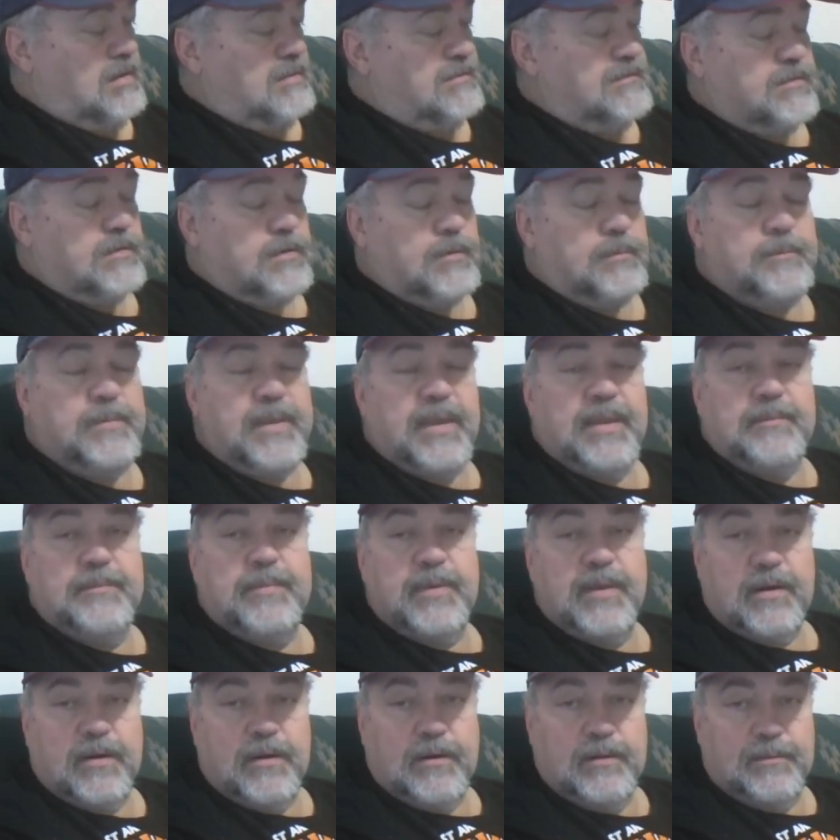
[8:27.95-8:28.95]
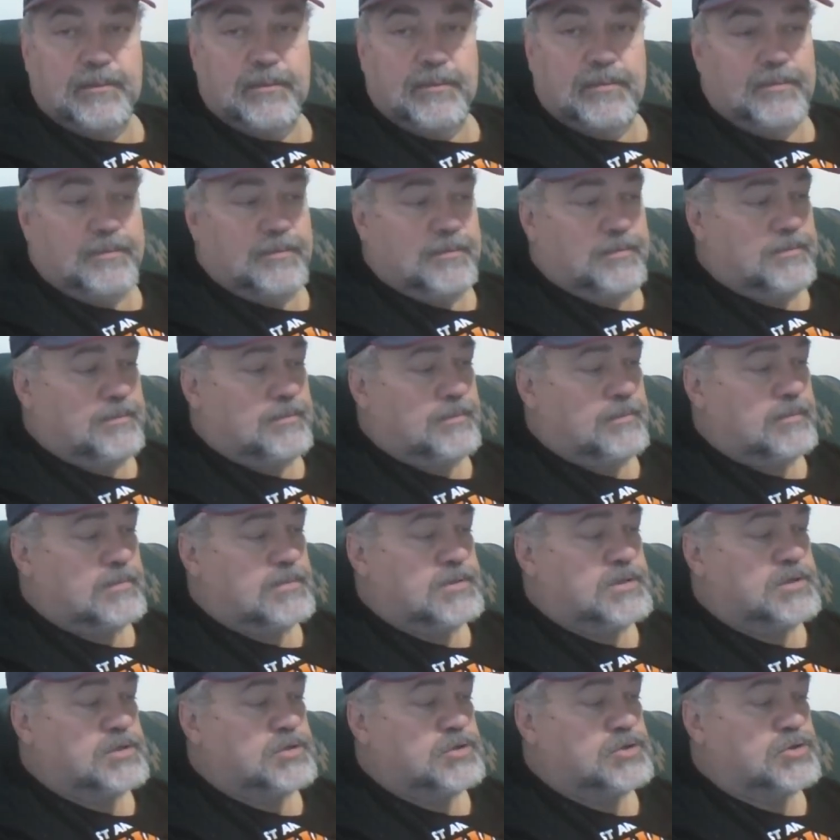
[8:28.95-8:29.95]
For beber,
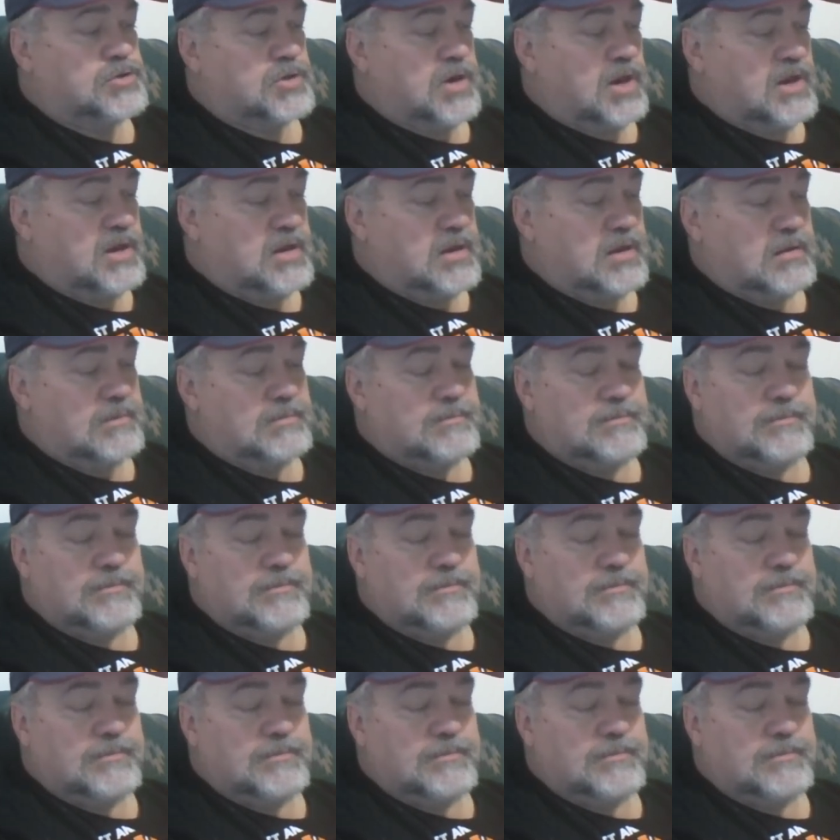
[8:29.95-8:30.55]
to drink,